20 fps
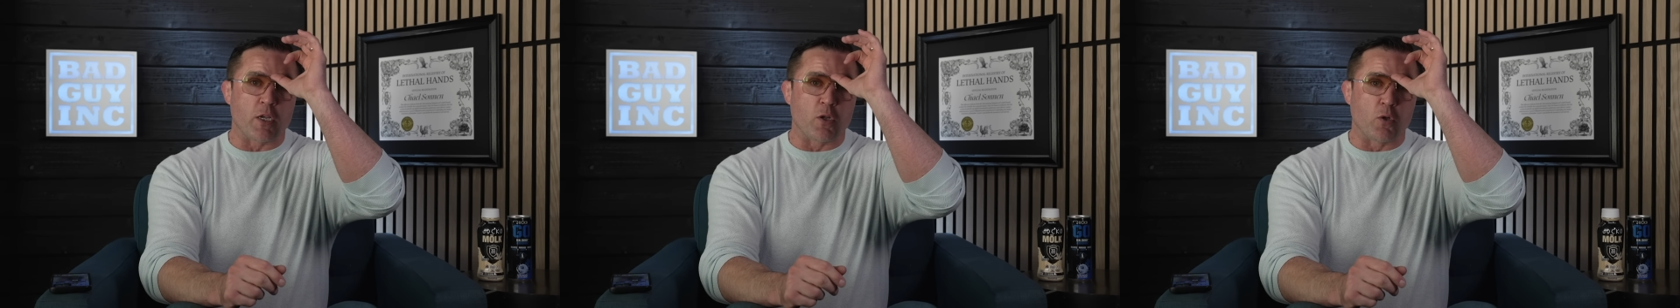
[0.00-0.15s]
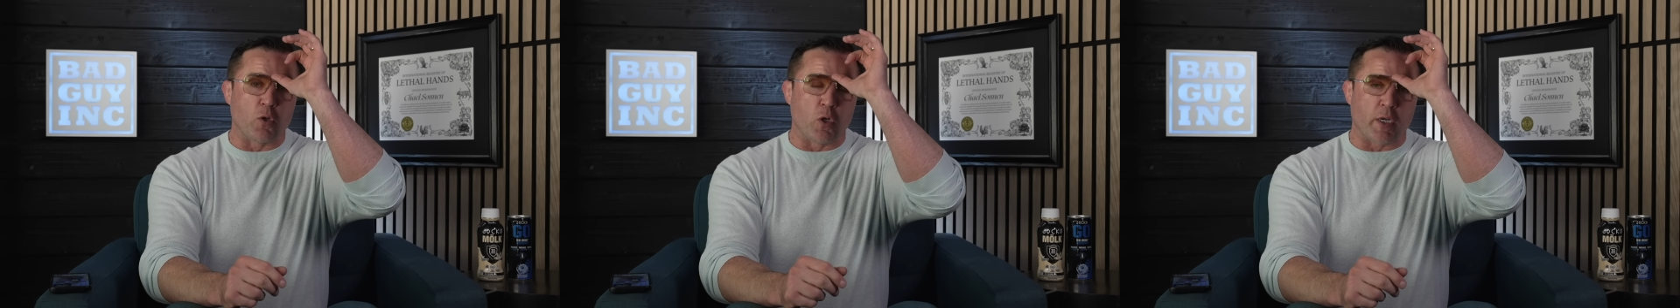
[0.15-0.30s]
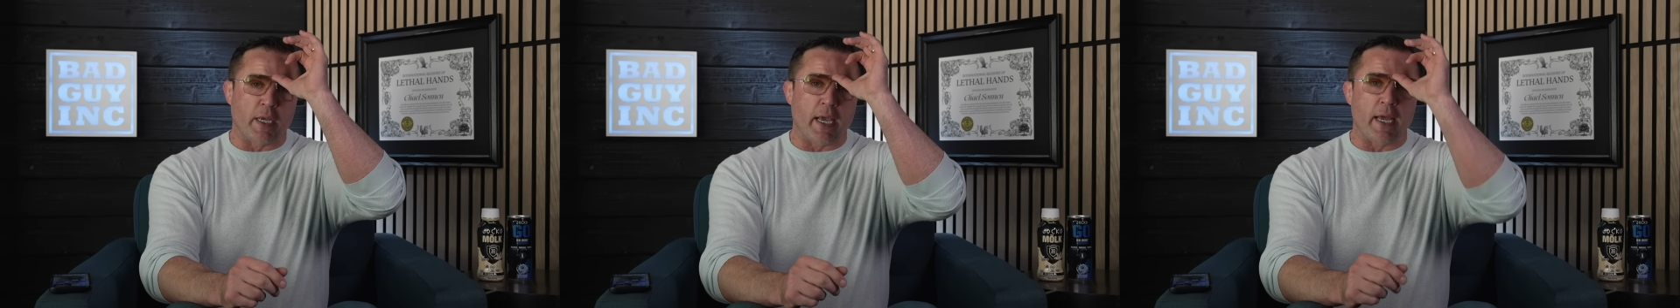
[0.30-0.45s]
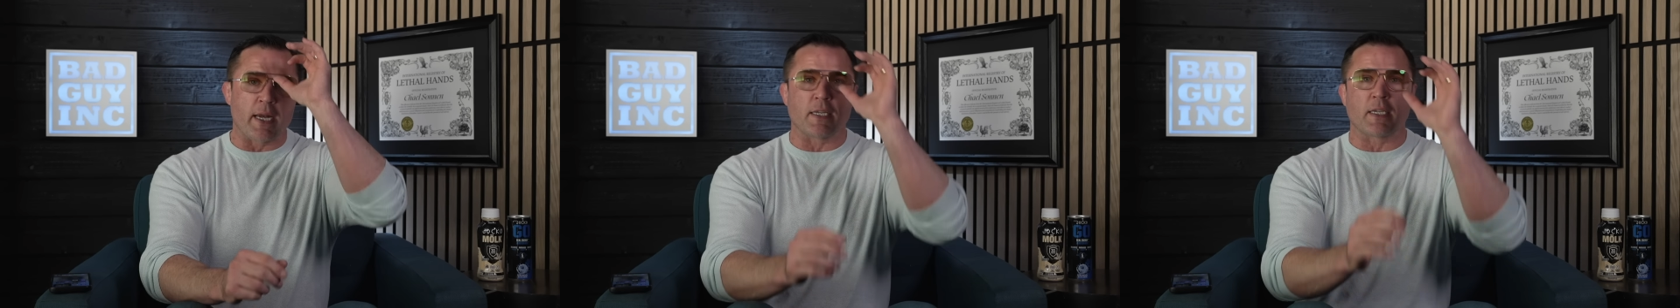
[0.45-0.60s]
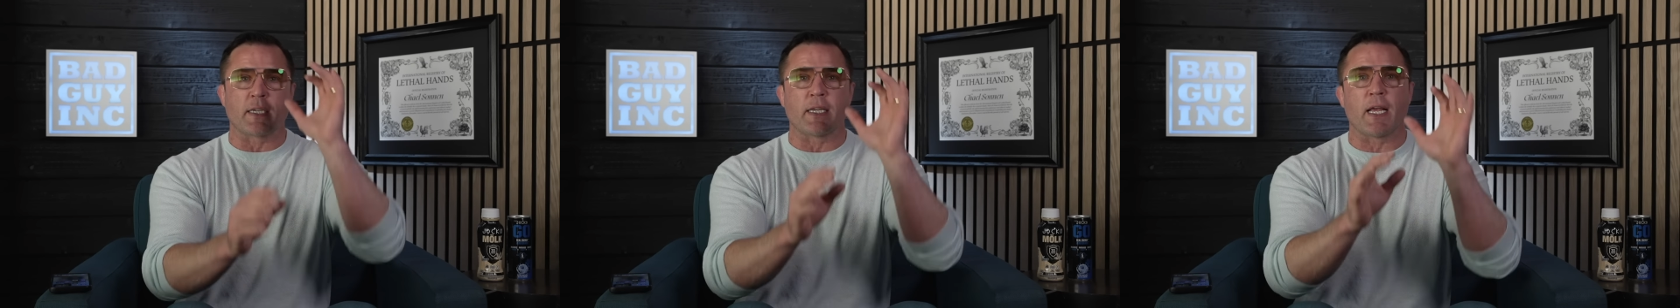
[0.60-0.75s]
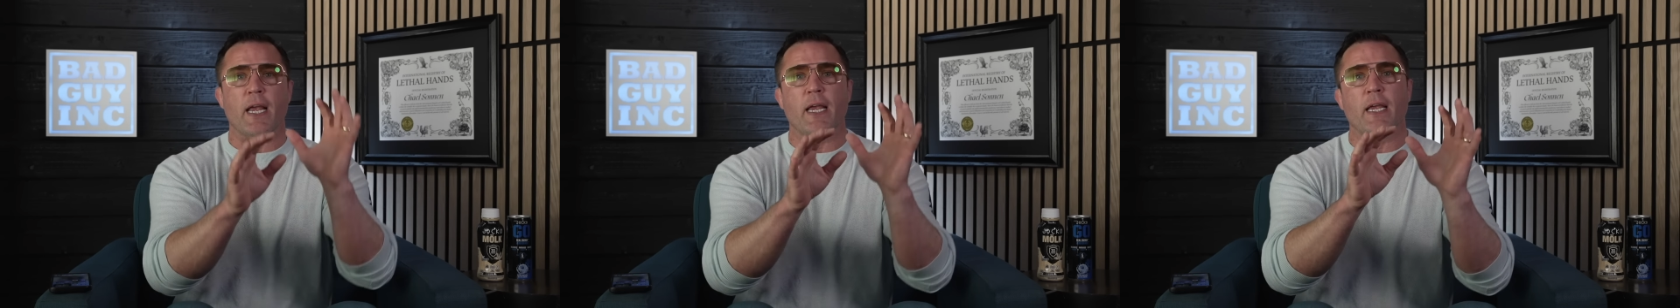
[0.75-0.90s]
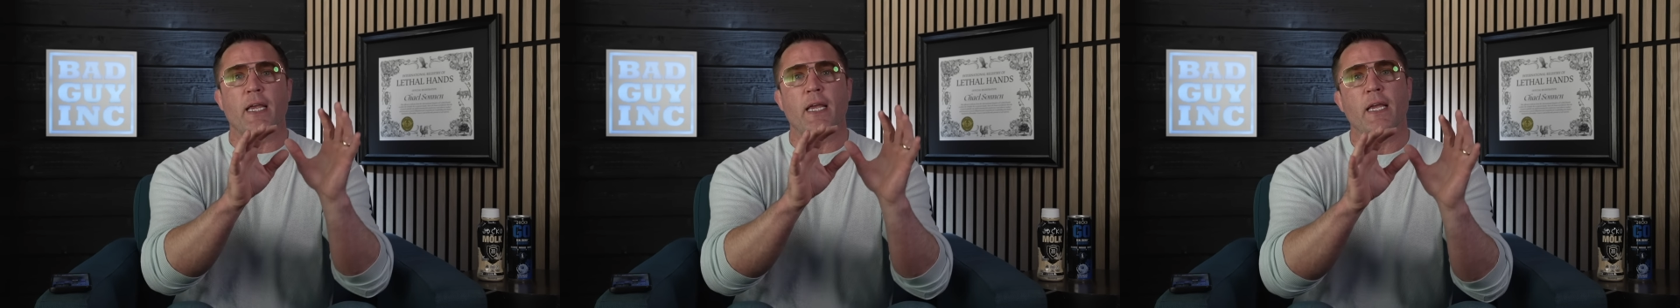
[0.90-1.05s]
you look at and
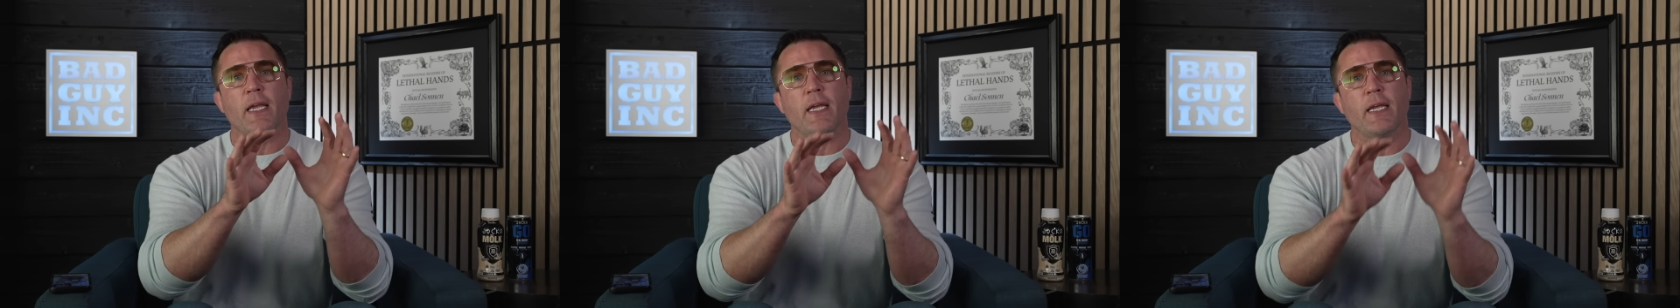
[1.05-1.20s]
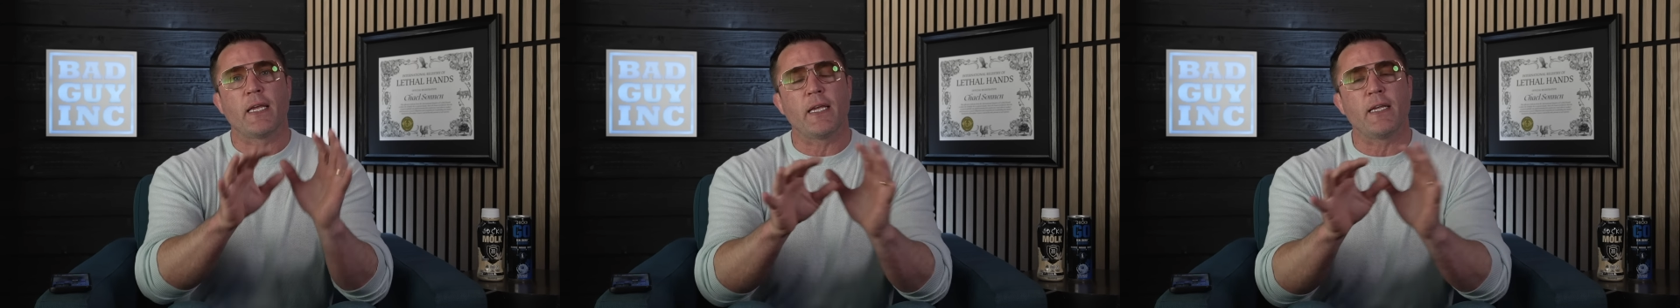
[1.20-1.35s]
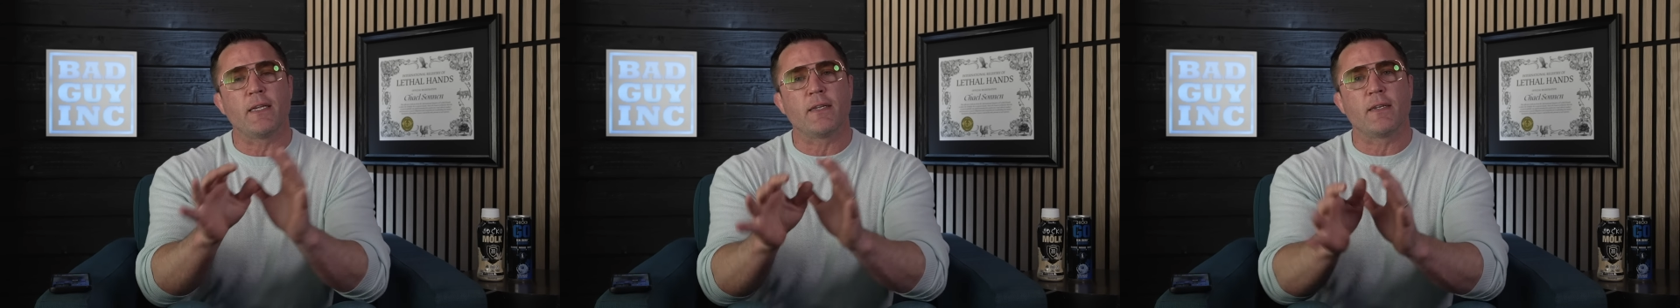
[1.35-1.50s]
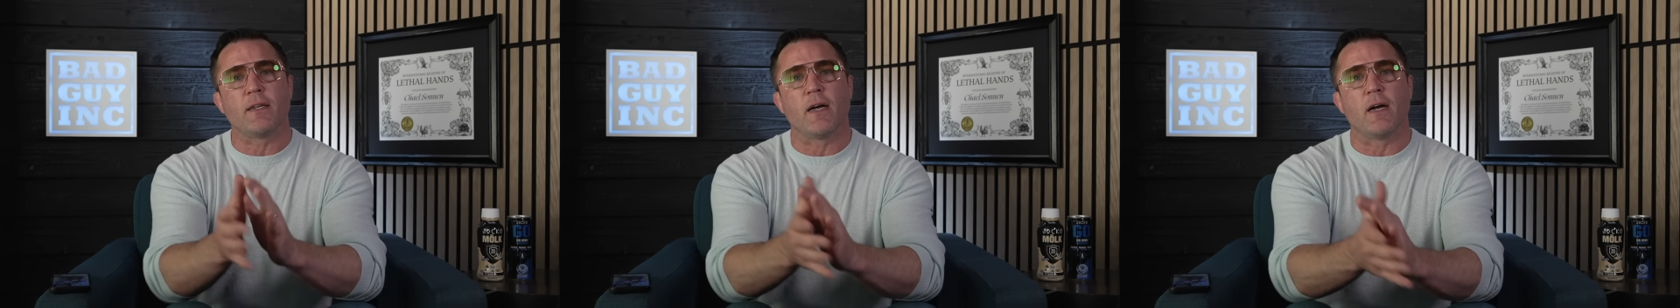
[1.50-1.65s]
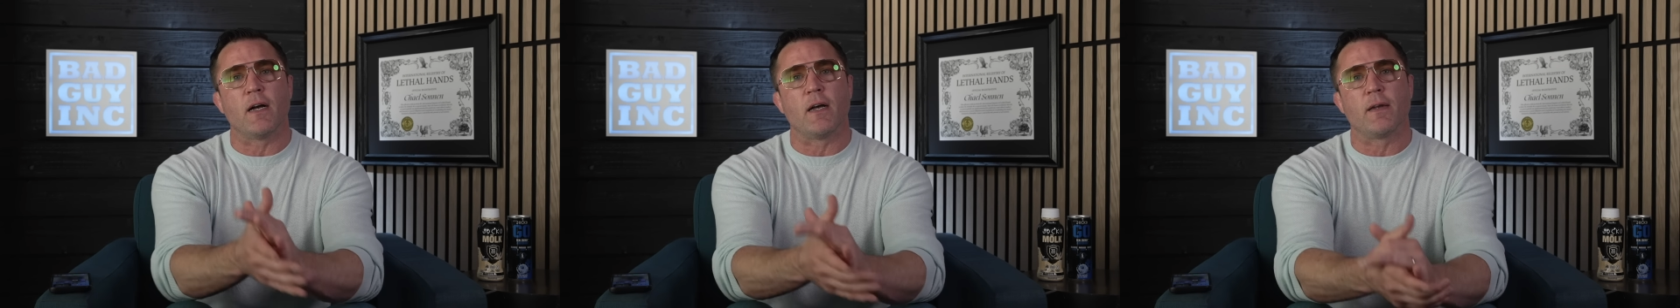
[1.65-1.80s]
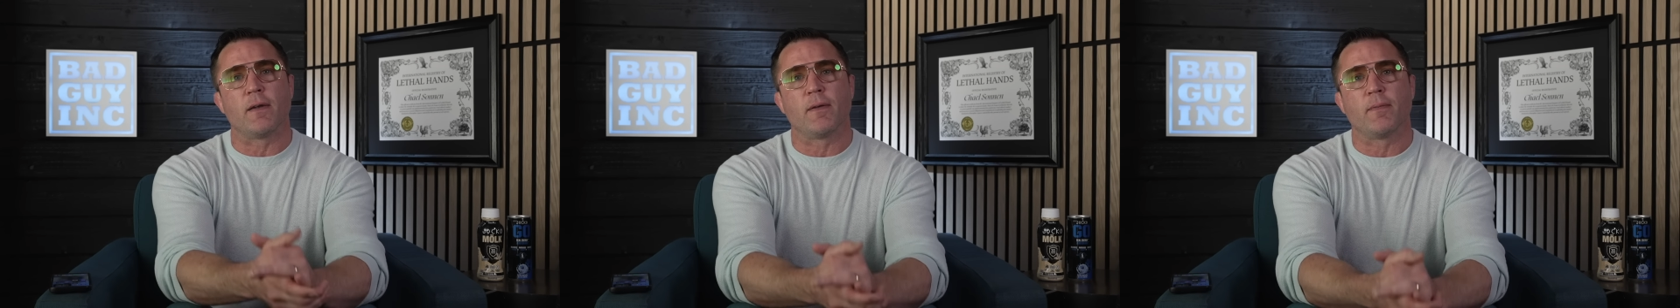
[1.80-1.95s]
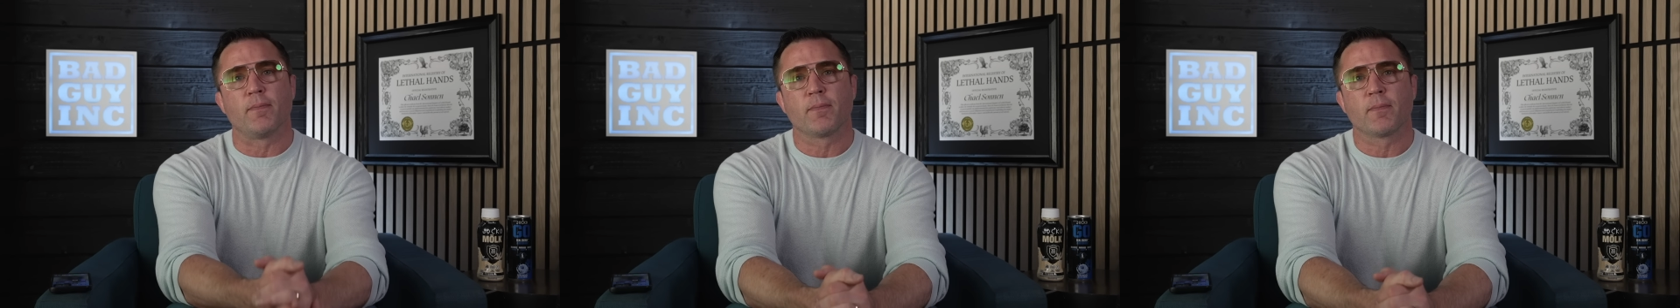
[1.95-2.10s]
say, he's done.